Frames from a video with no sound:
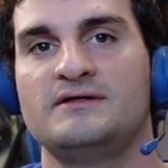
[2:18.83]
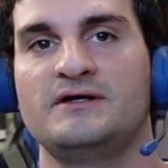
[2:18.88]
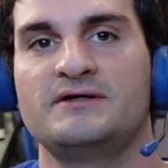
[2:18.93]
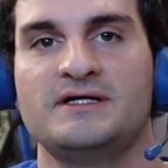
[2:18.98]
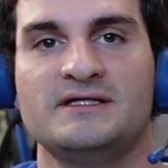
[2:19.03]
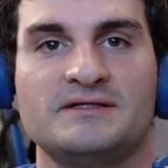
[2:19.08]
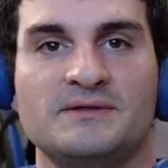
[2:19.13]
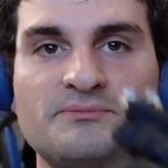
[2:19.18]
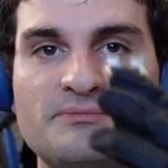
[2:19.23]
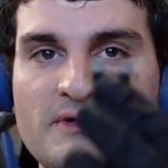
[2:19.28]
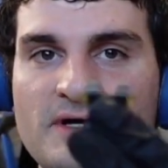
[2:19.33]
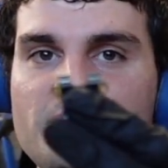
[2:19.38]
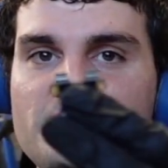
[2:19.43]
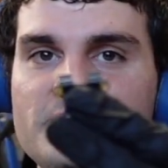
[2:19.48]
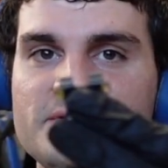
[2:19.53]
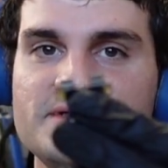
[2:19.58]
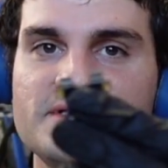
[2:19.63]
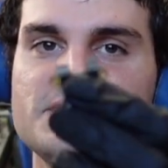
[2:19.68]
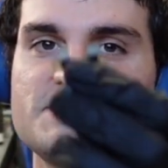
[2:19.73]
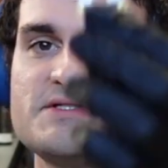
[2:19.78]
Now again, the problem
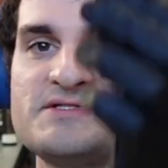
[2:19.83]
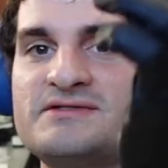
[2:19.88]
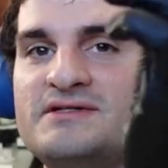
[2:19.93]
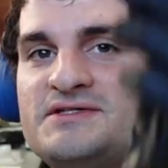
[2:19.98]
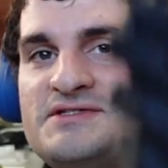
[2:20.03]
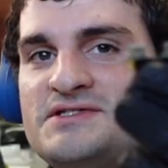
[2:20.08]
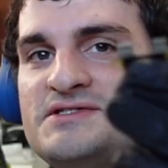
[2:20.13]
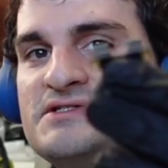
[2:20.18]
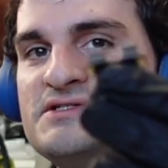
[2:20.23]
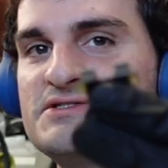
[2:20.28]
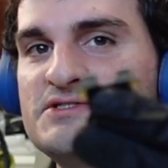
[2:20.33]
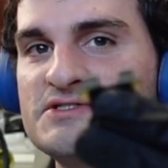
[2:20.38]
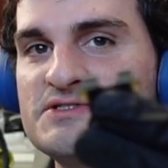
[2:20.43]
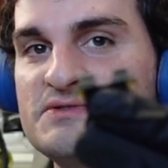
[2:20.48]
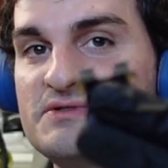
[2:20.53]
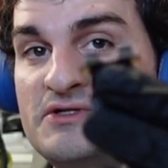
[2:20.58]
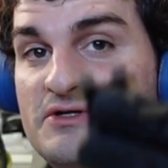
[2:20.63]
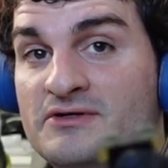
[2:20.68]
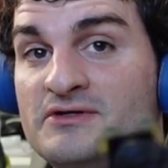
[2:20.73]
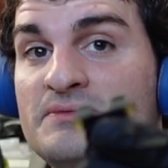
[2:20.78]
with this, this isn't
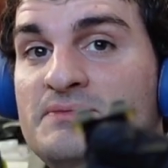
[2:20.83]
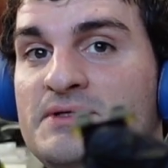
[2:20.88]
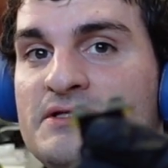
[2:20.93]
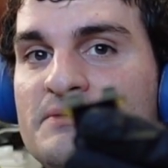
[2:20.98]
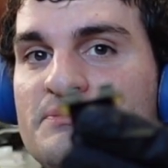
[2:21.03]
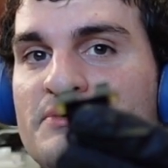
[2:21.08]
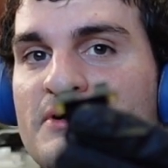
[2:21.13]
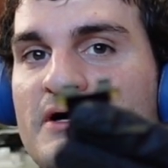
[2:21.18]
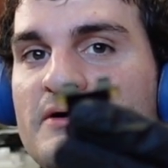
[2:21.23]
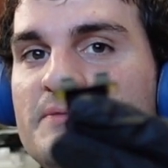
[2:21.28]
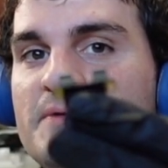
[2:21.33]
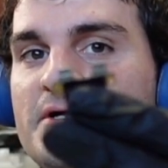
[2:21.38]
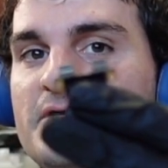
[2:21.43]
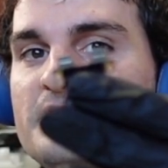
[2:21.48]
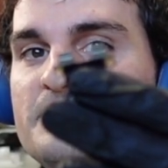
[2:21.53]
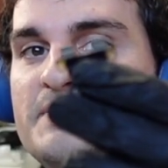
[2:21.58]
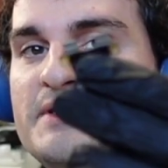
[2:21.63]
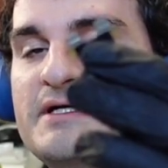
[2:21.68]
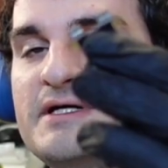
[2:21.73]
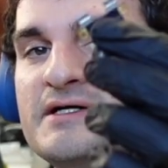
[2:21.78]
just going to be the problem here,
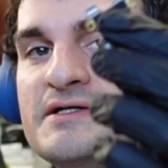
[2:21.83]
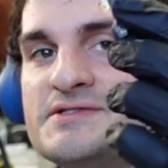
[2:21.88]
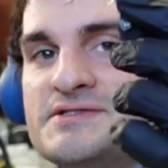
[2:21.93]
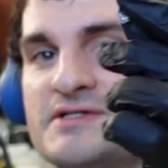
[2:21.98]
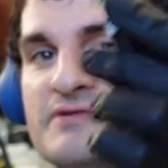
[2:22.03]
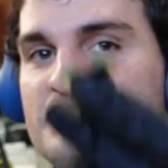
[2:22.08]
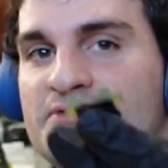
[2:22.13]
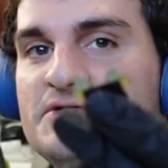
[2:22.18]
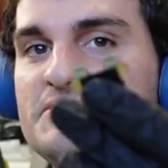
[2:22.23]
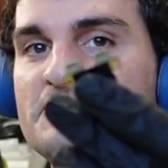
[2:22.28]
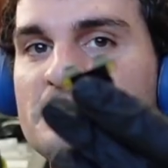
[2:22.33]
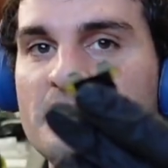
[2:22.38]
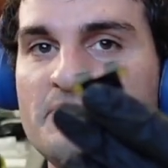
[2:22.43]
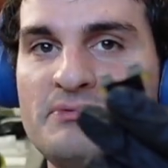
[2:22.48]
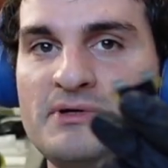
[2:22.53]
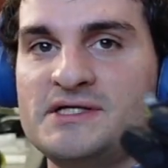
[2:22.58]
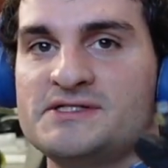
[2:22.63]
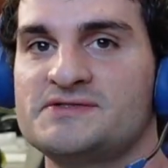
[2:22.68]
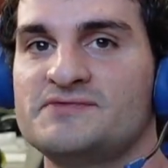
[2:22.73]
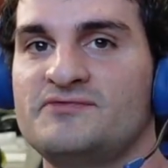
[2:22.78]
because if we do a
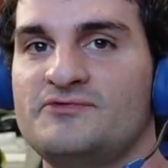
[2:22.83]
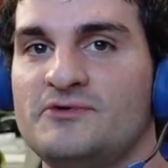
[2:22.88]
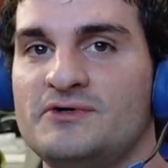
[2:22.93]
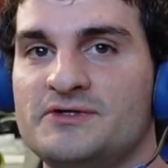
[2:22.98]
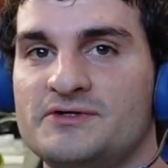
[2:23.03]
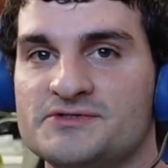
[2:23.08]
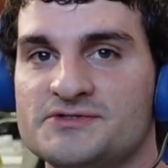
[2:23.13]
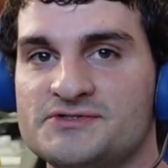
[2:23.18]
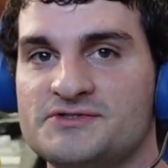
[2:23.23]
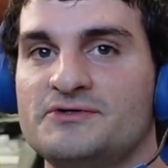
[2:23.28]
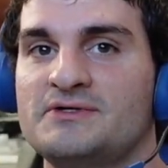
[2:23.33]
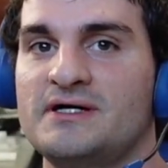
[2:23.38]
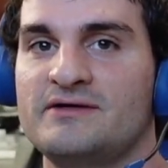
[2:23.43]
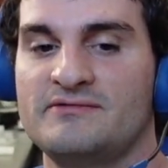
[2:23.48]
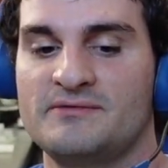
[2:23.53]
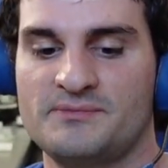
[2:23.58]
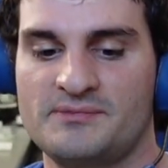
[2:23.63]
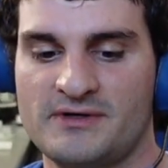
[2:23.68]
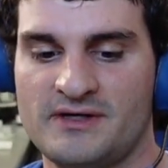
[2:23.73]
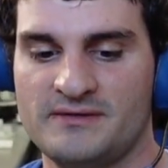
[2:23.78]
replacement for it, you're still going to have a
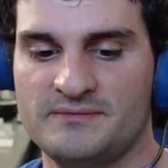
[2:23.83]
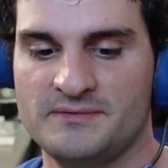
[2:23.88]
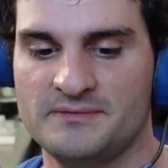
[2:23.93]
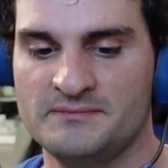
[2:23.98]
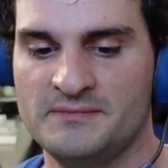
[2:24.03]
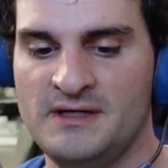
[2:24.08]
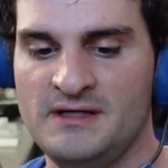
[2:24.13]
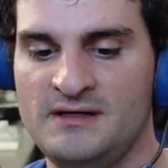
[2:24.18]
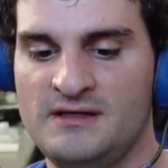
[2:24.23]
problem.